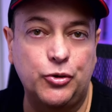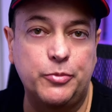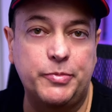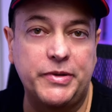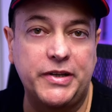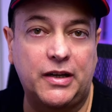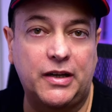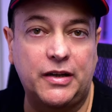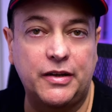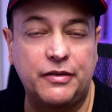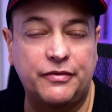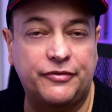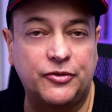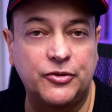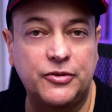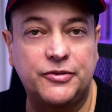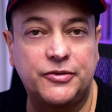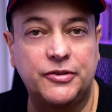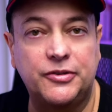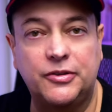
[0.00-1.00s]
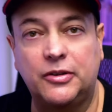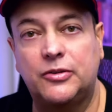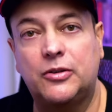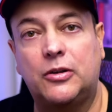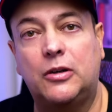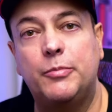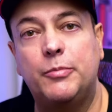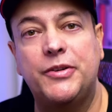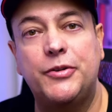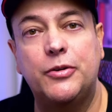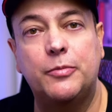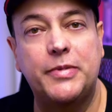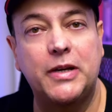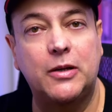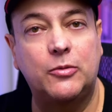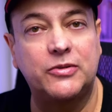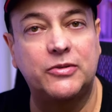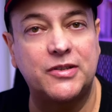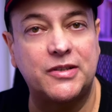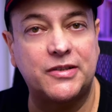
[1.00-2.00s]
obiphoto.com, and you'll be
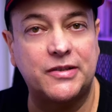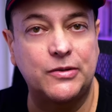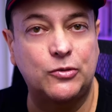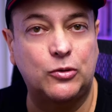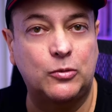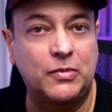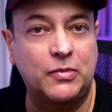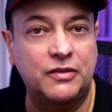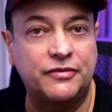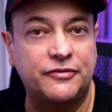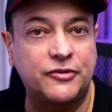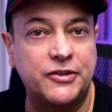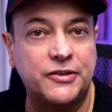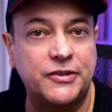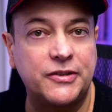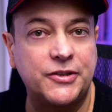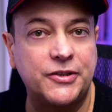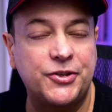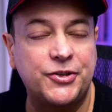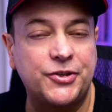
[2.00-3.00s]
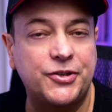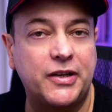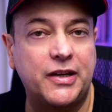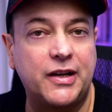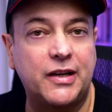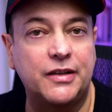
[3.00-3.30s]
able to see all my footage